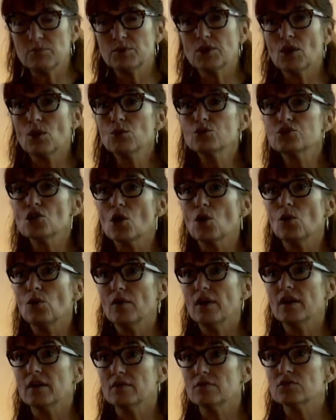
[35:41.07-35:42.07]
but
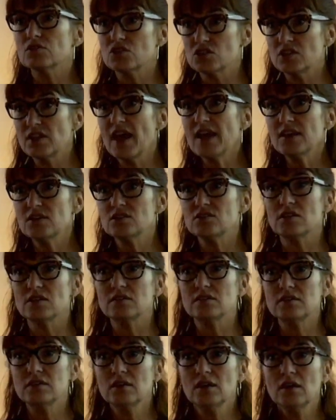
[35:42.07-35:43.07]
also a stay
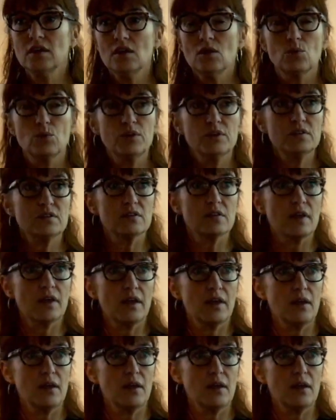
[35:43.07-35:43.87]
city with